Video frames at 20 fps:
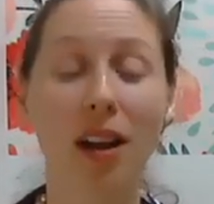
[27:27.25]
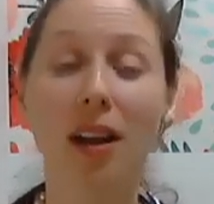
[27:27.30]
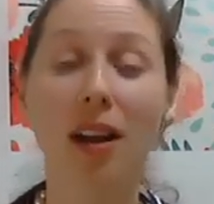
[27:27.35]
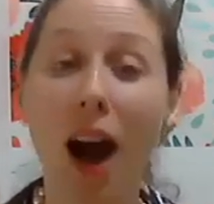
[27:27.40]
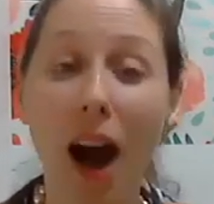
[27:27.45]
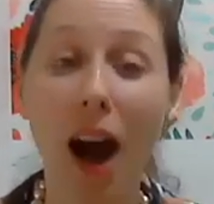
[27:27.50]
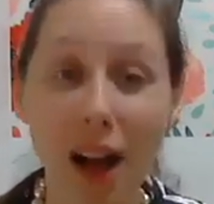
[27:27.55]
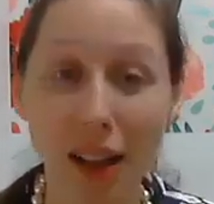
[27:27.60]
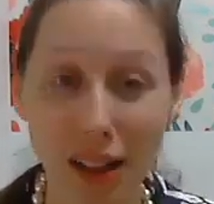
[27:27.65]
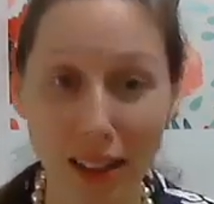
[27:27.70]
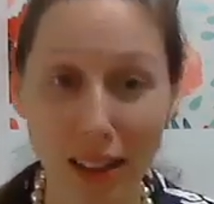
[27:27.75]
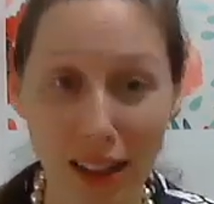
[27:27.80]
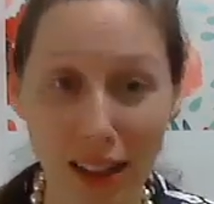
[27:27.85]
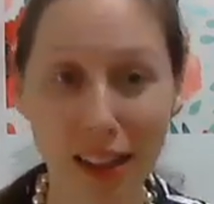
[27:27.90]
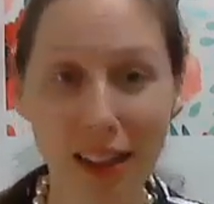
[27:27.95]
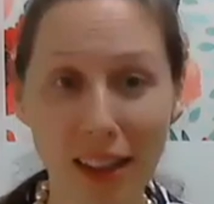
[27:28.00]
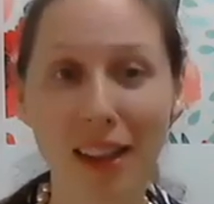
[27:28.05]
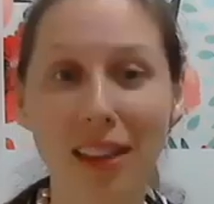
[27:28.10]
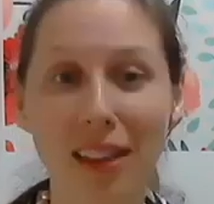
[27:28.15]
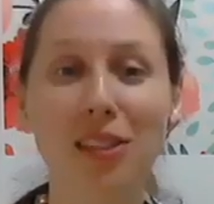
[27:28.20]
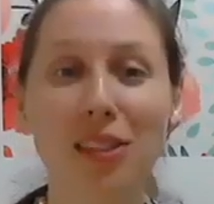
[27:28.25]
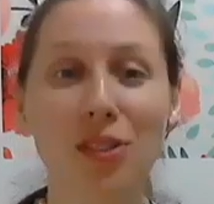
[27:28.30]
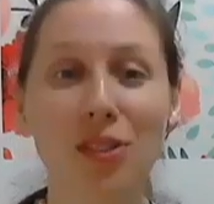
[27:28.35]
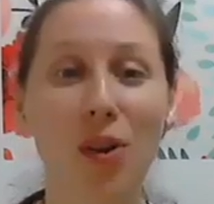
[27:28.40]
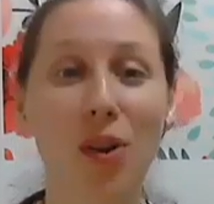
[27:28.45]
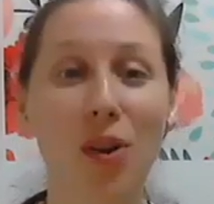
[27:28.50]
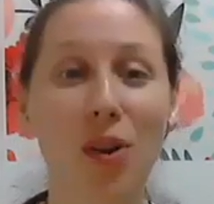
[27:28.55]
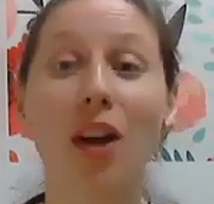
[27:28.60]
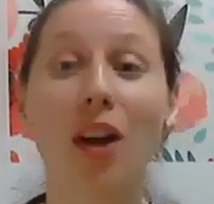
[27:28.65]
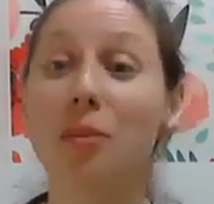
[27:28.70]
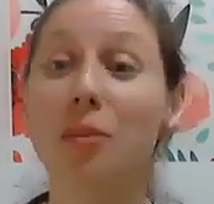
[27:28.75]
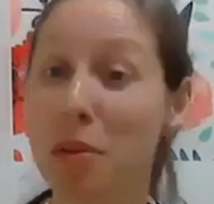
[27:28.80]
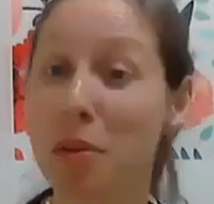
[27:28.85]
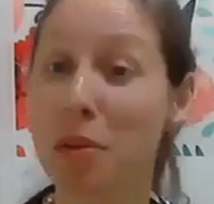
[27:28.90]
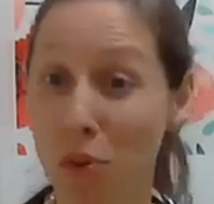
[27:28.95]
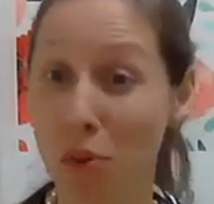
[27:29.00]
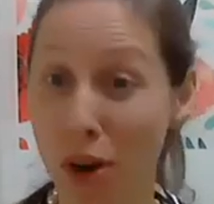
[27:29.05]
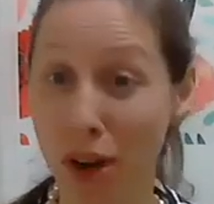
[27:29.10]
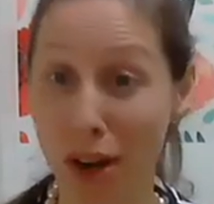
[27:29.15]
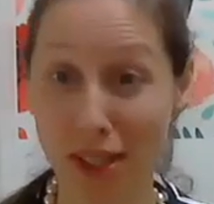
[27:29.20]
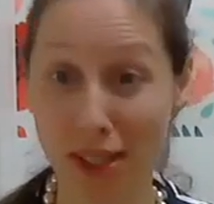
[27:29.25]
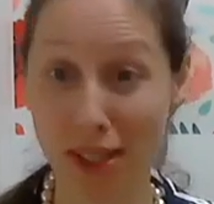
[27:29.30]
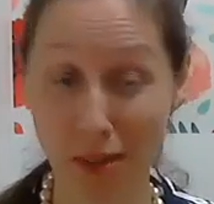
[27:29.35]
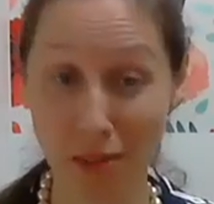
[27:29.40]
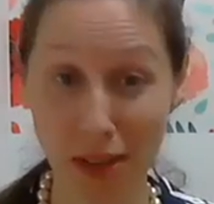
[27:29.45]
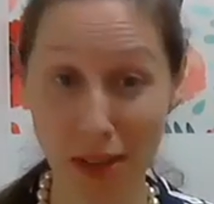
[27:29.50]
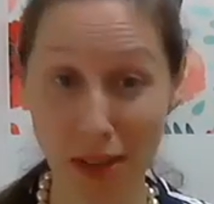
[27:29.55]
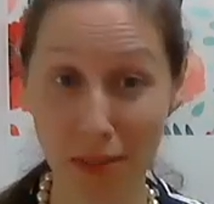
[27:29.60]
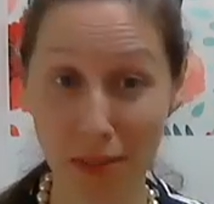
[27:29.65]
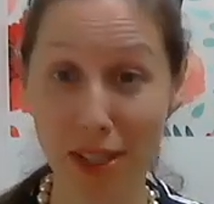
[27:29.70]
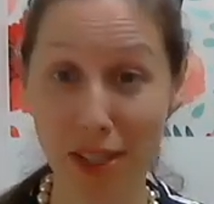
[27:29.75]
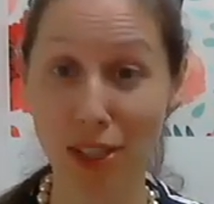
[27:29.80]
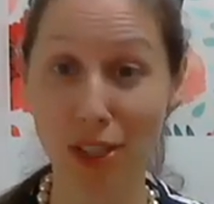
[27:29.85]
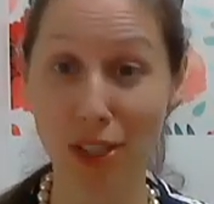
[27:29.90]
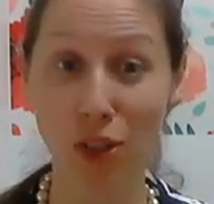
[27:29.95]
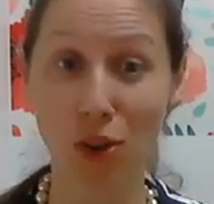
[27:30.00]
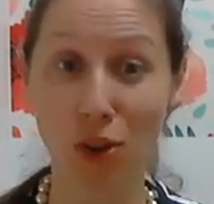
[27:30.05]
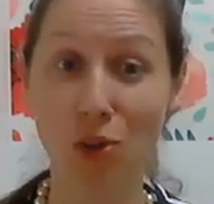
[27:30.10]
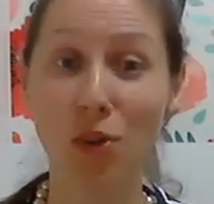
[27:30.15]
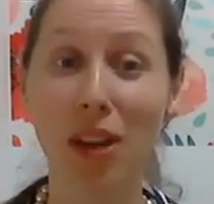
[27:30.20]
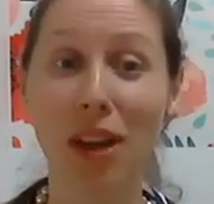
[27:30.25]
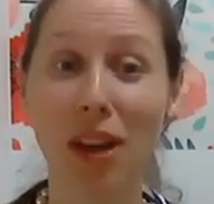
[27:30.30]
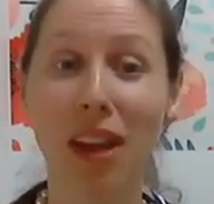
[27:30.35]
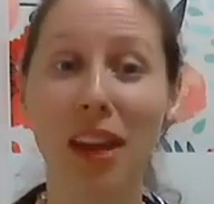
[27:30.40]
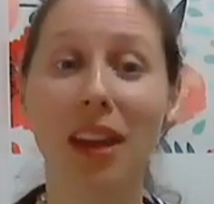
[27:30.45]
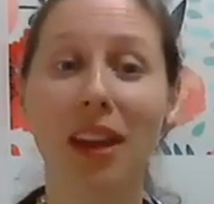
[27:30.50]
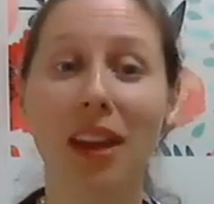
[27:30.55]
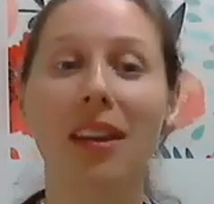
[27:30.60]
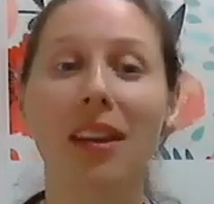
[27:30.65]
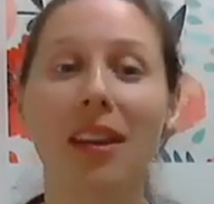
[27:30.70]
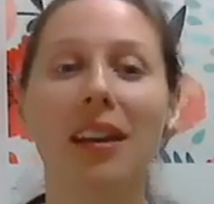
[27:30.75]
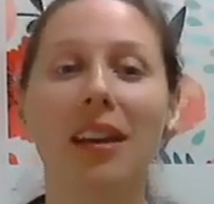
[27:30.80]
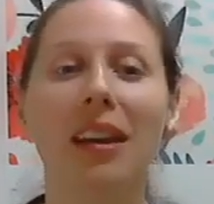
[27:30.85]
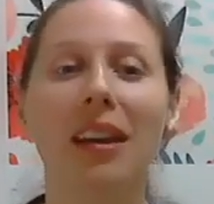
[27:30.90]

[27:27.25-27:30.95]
colleagues or other people who are going to sometimes disagree?